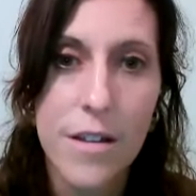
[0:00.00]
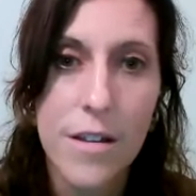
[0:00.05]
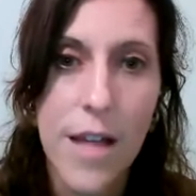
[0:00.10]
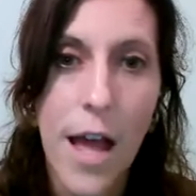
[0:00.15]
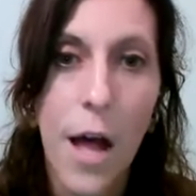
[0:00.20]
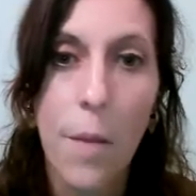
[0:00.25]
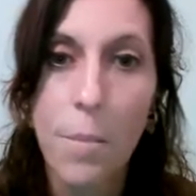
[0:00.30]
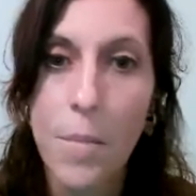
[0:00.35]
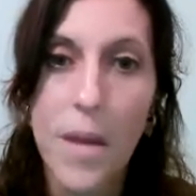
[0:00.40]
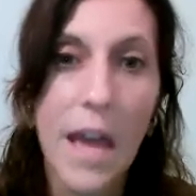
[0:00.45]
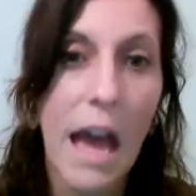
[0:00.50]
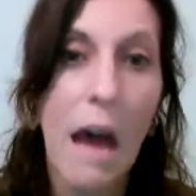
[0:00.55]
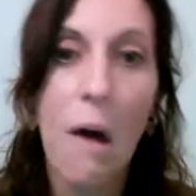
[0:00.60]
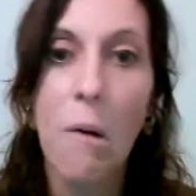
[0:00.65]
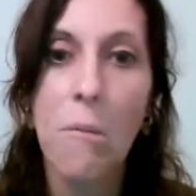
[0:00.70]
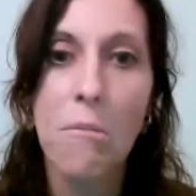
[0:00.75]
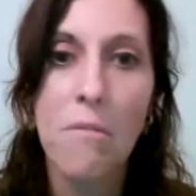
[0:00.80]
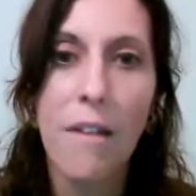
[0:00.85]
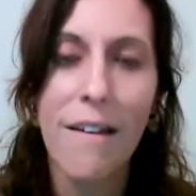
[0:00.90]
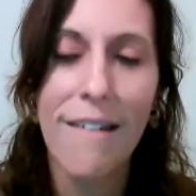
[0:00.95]
help me
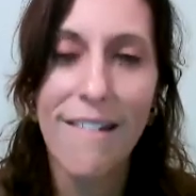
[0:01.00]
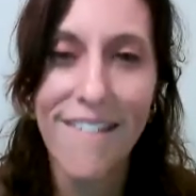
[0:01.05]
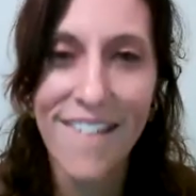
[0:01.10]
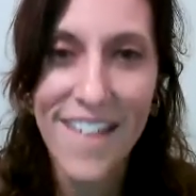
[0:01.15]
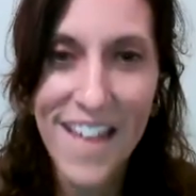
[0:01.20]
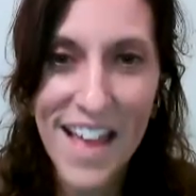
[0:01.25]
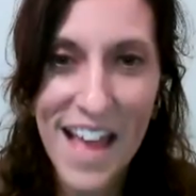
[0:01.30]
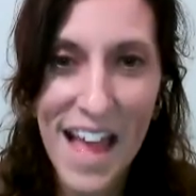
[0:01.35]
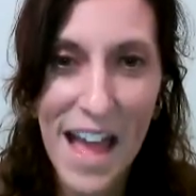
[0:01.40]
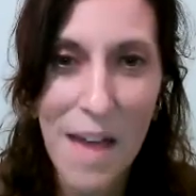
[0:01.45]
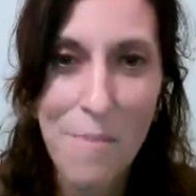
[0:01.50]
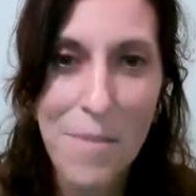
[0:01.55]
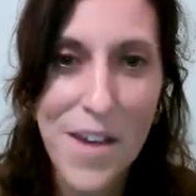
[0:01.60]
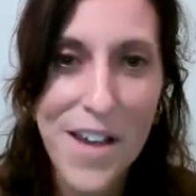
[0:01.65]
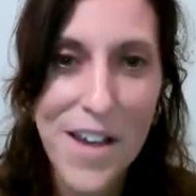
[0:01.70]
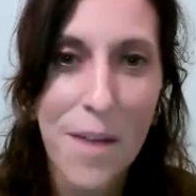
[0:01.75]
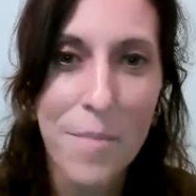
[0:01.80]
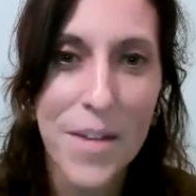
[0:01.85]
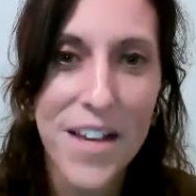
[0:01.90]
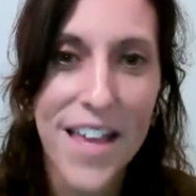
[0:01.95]
out and
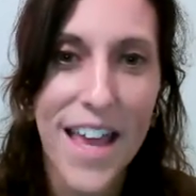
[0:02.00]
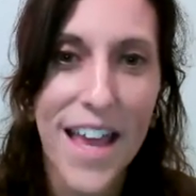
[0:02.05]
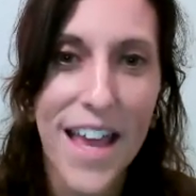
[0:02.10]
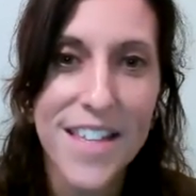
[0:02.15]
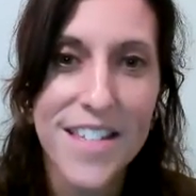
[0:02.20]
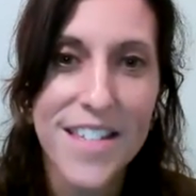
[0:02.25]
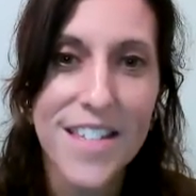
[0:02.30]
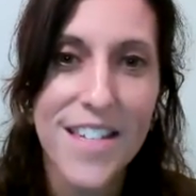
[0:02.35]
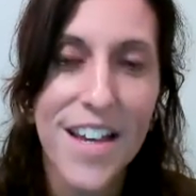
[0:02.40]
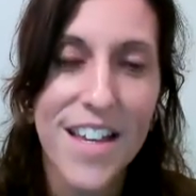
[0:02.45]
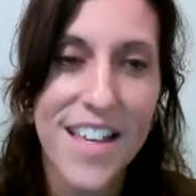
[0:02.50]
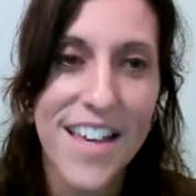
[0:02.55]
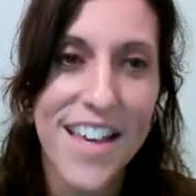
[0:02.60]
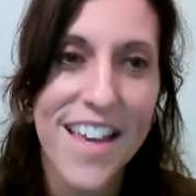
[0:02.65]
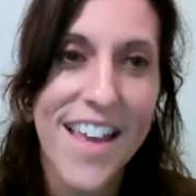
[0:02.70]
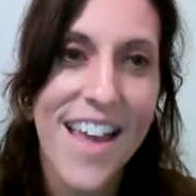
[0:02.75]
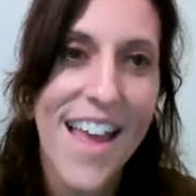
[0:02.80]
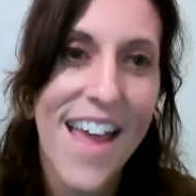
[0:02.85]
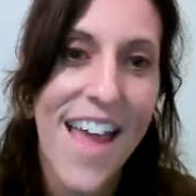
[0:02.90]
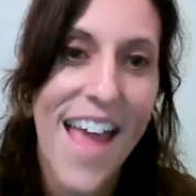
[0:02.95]
become a case
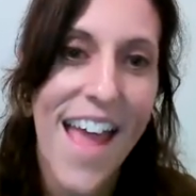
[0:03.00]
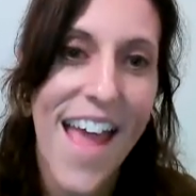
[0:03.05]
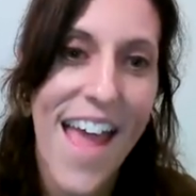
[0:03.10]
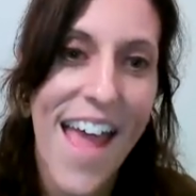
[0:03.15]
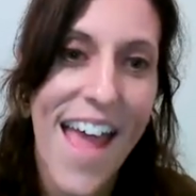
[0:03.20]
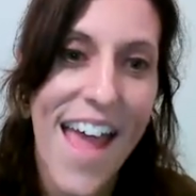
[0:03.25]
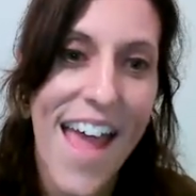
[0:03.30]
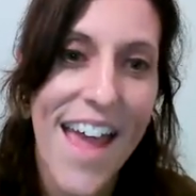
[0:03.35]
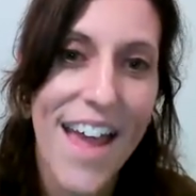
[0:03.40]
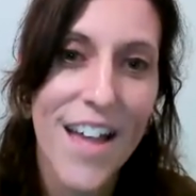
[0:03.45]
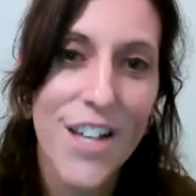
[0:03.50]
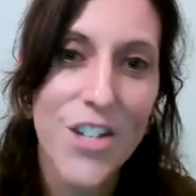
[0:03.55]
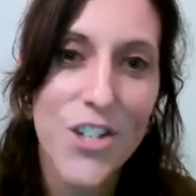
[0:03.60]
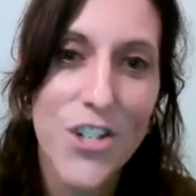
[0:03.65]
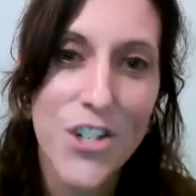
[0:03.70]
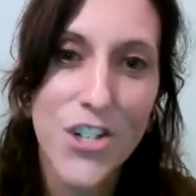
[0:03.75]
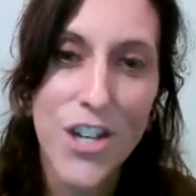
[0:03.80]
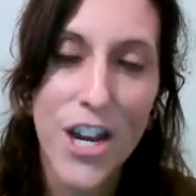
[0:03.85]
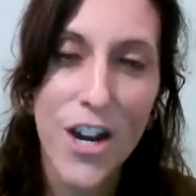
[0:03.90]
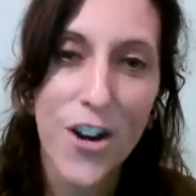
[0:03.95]
study? And
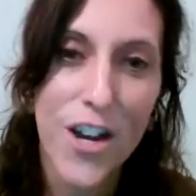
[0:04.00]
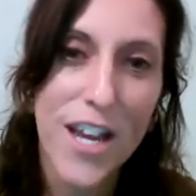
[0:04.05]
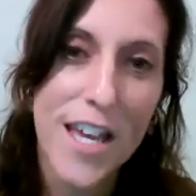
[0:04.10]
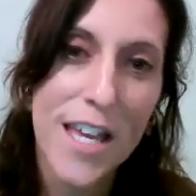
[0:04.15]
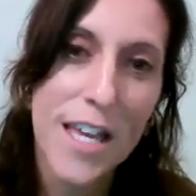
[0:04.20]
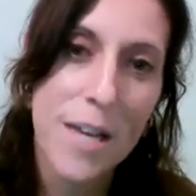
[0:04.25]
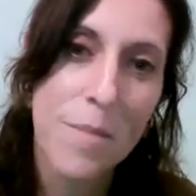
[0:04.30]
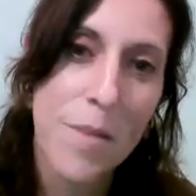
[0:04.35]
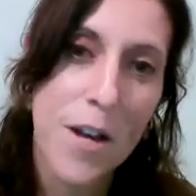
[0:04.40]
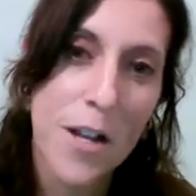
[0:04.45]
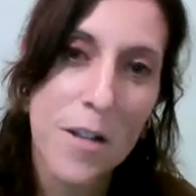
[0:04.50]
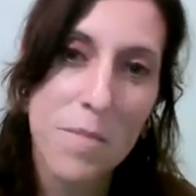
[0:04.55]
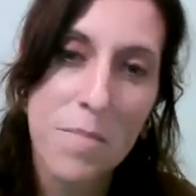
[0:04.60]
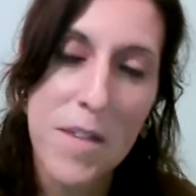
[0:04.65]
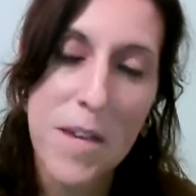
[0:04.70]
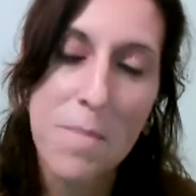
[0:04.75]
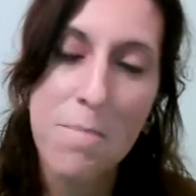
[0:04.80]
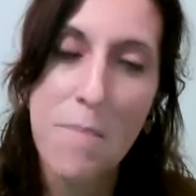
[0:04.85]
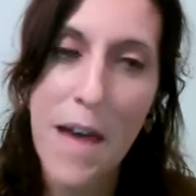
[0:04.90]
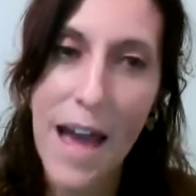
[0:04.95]
Geri emailed
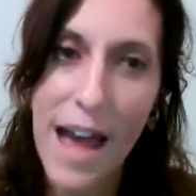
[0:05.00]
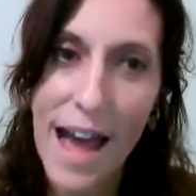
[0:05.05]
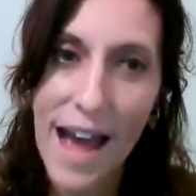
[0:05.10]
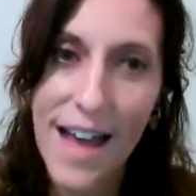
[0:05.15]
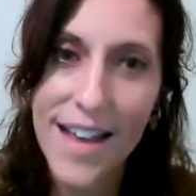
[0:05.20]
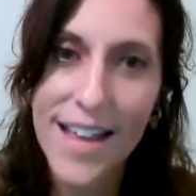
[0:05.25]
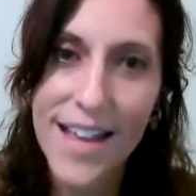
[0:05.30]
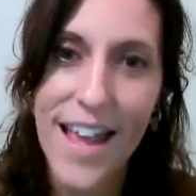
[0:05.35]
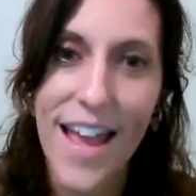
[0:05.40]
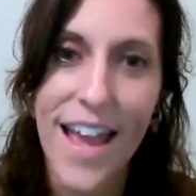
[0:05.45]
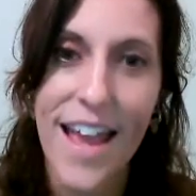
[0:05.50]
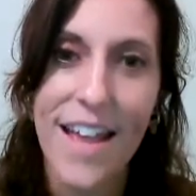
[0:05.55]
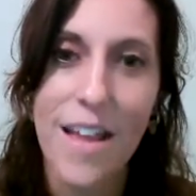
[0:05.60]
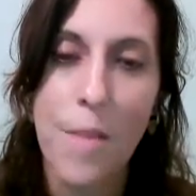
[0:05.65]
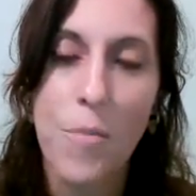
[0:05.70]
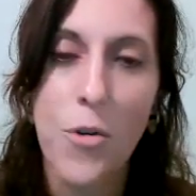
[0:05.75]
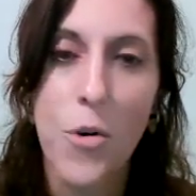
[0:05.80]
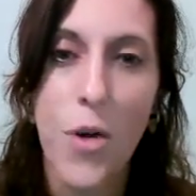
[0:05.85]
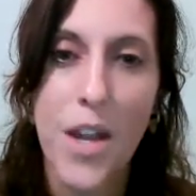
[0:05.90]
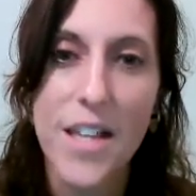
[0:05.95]
me back, and
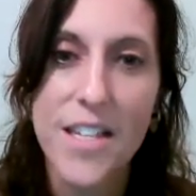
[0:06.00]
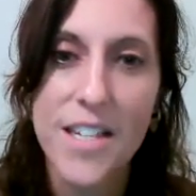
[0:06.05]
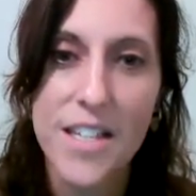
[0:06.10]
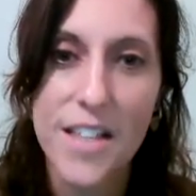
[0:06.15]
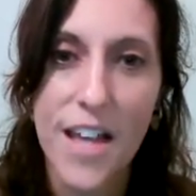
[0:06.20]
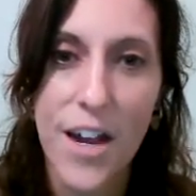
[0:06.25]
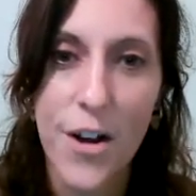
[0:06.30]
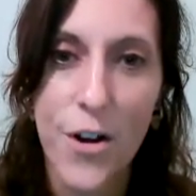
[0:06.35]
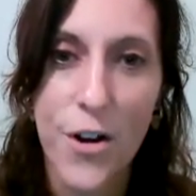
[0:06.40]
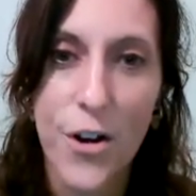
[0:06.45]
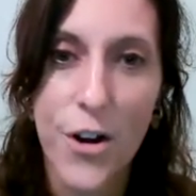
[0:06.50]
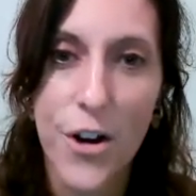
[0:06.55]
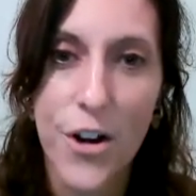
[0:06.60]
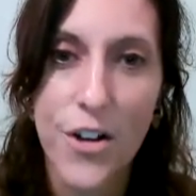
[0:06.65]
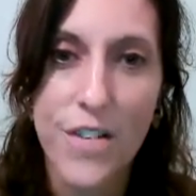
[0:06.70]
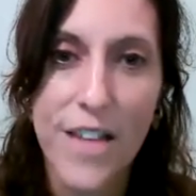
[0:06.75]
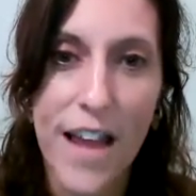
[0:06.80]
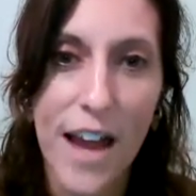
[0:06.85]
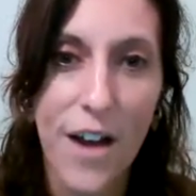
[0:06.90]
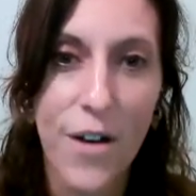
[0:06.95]
I'm going to let her
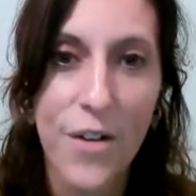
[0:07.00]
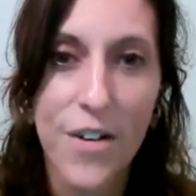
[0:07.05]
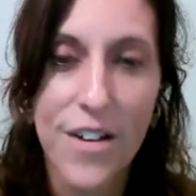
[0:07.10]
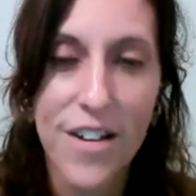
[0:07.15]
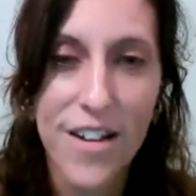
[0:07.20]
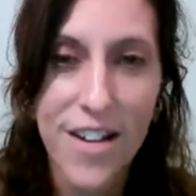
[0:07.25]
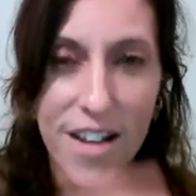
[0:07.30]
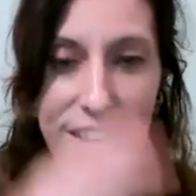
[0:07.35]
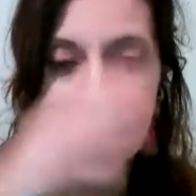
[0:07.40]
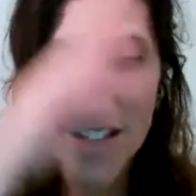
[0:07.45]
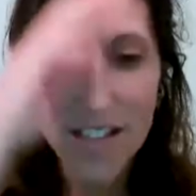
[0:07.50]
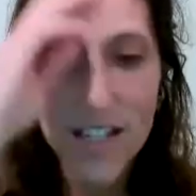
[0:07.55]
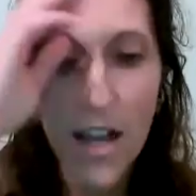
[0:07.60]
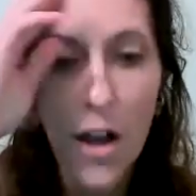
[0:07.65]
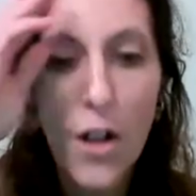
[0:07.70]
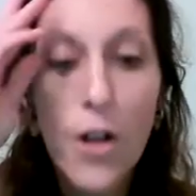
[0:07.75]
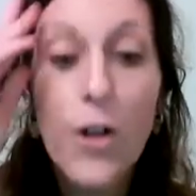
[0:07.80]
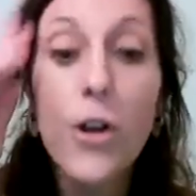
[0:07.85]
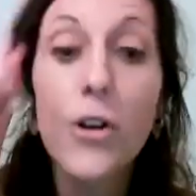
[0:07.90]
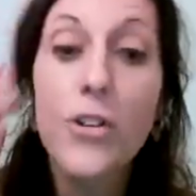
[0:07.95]
now
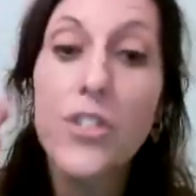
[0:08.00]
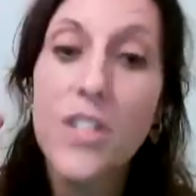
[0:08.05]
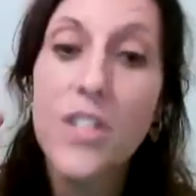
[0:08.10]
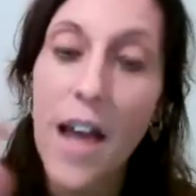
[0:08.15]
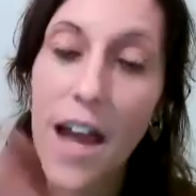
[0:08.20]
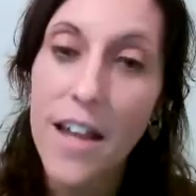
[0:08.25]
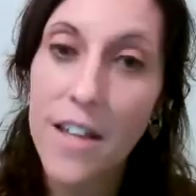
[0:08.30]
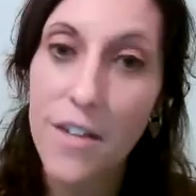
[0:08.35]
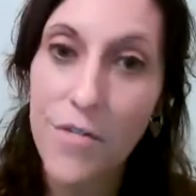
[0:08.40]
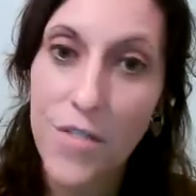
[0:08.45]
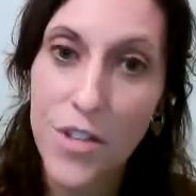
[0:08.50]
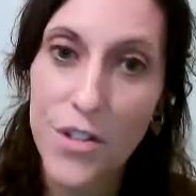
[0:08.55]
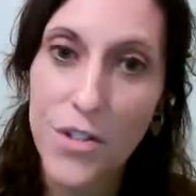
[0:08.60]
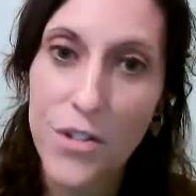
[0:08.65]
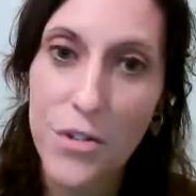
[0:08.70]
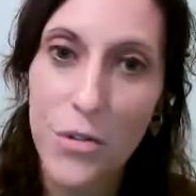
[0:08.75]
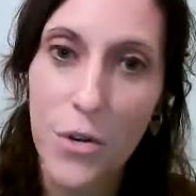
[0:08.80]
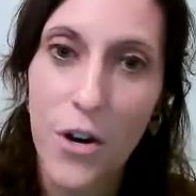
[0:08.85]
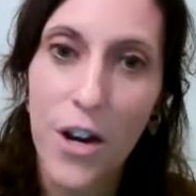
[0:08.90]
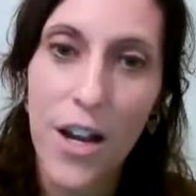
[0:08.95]
tell her side of the
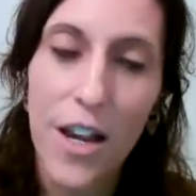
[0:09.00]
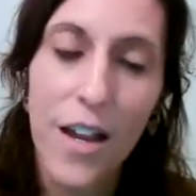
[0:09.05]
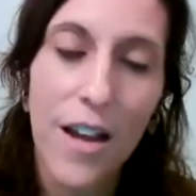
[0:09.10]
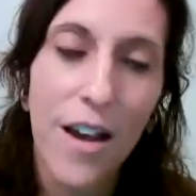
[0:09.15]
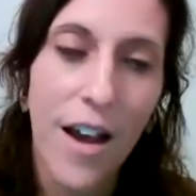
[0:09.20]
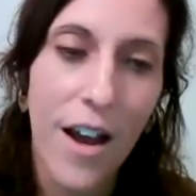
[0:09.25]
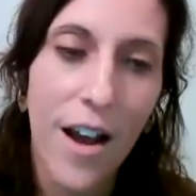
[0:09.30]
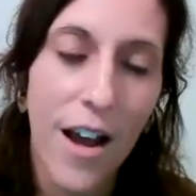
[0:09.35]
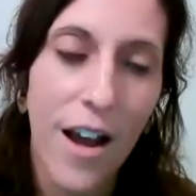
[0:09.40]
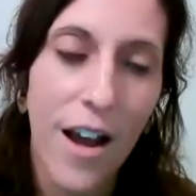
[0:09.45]
story